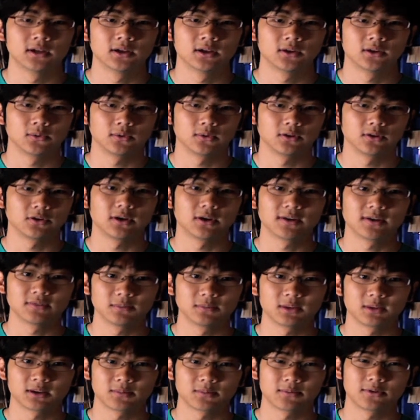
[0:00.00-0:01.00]
where you have to
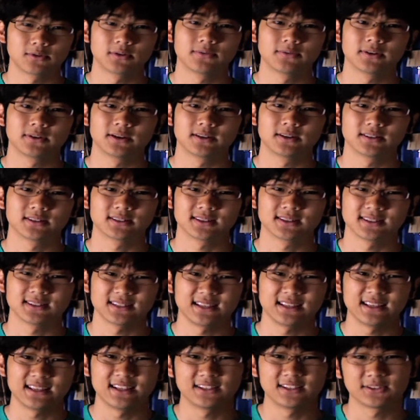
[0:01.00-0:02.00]
make a profile and it says
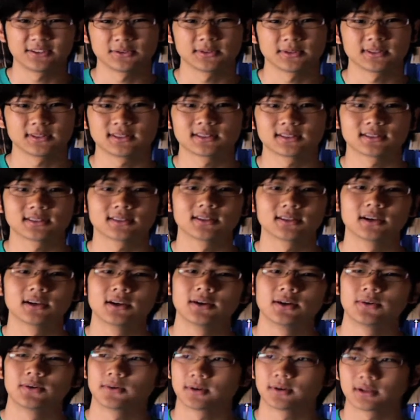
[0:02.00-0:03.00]
interests
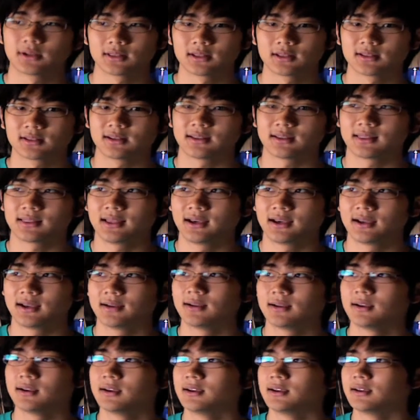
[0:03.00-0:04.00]
or anything like that,
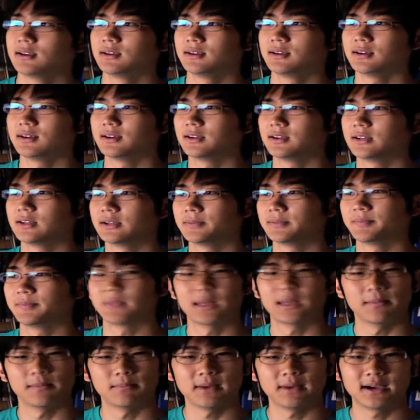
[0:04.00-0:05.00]

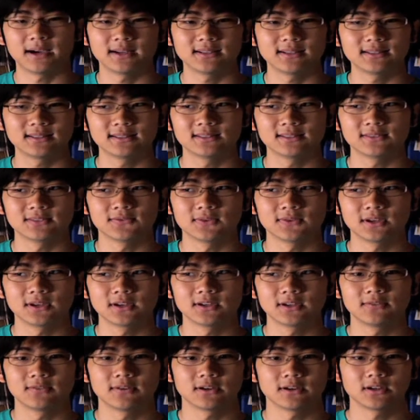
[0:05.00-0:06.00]
mine is very,
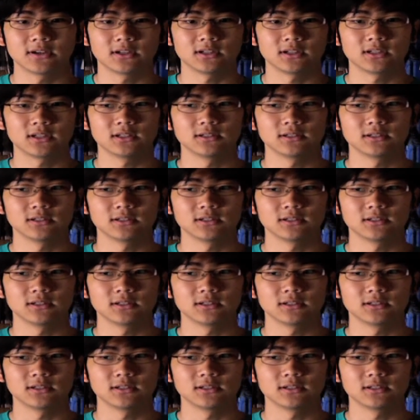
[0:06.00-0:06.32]
very